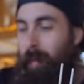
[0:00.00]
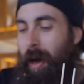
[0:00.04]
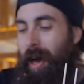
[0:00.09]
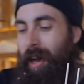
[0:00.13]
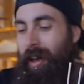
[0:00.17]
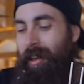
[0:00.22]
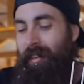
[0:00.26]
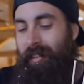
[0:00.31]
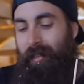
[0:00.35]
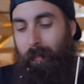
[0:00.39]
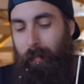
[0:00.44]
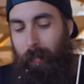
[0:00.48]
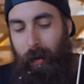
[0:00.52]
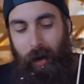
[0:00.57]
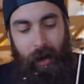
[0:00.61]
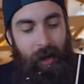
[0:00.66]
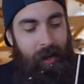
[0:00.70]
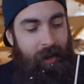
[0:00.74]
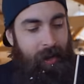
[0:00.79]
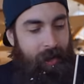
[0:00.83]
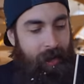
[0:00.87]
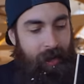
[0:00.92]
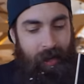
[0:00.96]
packets of
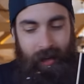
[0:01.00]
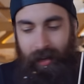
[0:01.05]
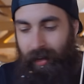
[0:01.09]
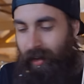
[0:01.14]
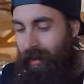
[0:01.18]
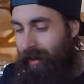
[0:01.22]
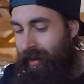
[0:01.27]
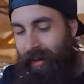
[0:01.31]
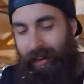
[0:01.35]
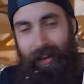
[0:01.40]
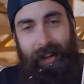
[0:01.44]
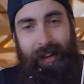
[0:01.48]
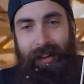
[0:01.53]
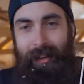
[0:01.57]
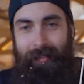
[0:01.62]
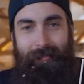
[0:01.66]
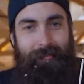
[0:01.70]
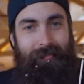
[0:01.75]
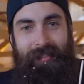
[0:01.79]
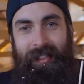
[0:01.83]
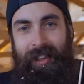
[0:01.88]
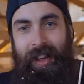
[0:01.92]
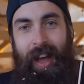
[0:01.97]
butter,
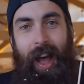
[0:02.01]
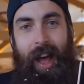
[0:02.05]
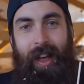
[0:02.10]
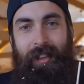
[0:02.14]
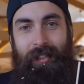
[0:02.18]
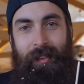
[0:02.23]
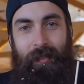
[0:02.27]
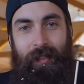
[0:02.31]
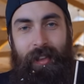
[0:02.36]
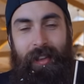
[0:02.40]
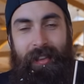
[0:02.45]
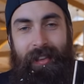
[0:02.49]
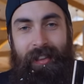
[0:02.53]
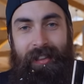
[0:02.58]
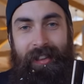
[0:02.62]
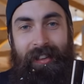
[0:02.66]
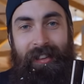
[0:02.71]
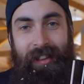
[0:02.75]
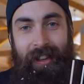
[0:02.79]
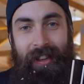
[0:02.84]
as if this isn't